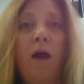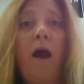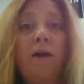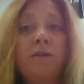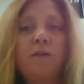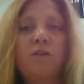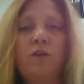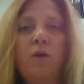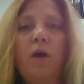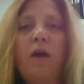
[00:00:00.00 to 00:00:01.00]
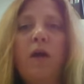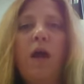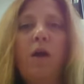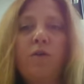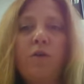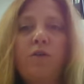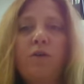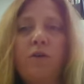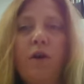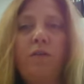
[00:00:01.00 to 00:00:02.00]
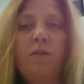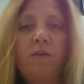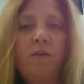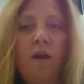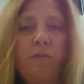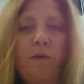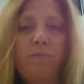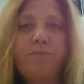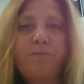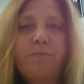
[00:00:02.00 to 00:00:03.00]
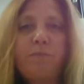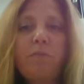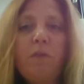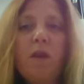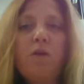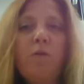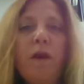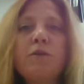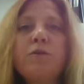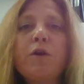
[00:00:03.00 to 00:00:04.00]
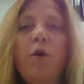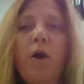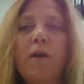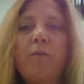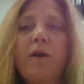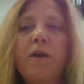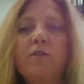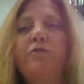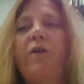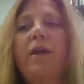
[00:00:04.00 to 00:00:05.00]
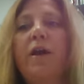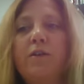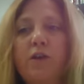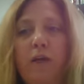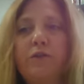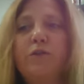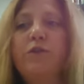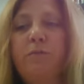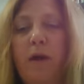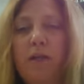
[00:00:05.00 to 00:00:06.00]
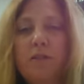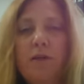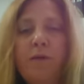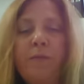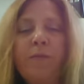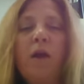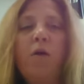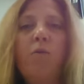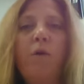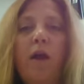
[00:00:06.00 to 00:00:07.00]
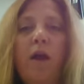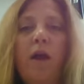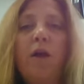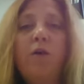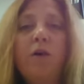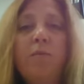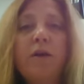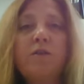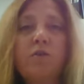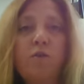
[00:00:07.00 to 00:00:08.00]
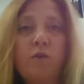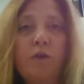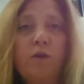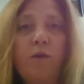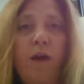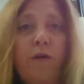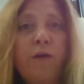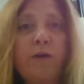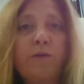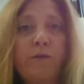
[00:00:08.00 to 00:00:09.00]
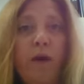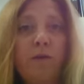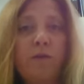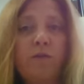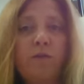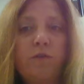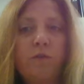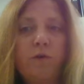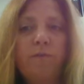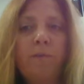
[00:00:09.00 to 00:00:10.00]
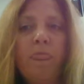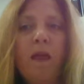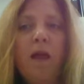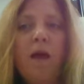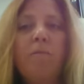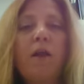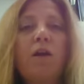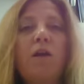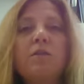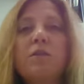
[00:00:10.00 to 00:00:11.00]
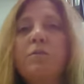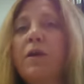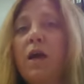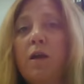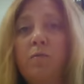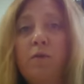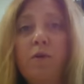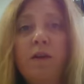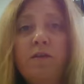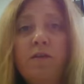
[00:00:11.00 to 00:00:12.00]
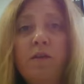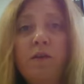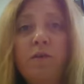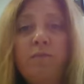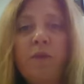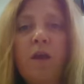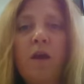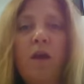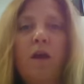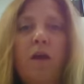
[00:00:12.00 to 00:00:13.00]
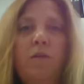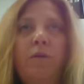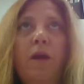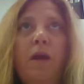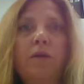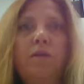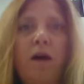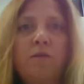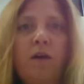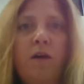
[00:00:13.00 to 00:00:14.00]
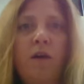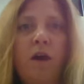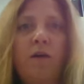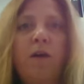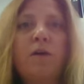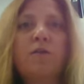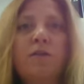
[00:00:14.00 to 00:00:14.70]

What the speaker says: access to in order to create this assignment. Your major requirement is to find an educational space. It could be a school or the area surrounding the school, but it could also be a community center. It could be a downtown area or